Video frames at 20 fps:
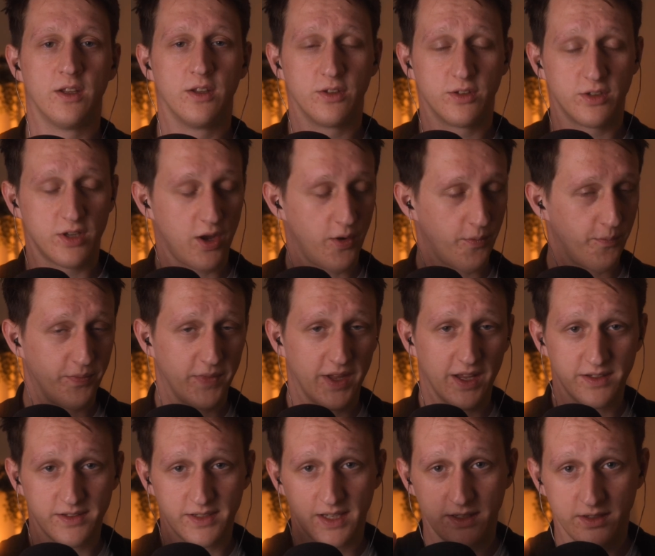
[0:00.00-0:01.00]
So,
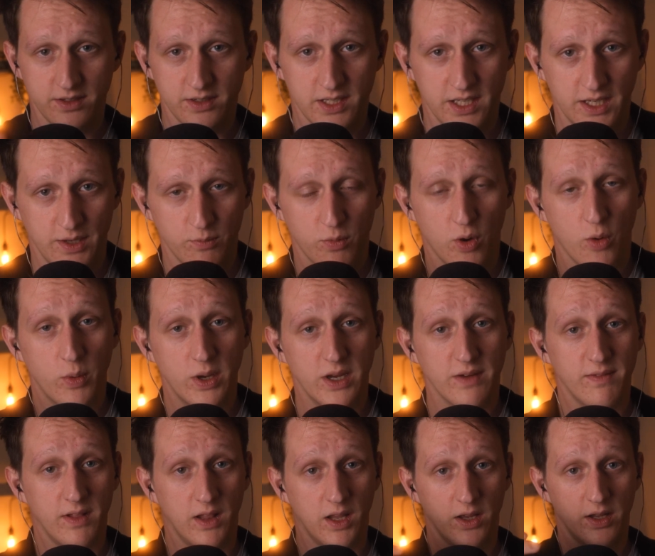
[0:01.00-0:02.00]
essentially, what we
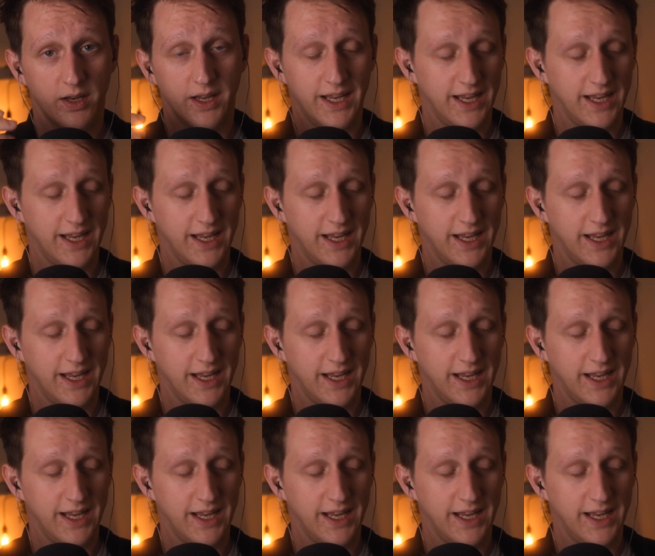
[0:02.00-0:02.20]
have learned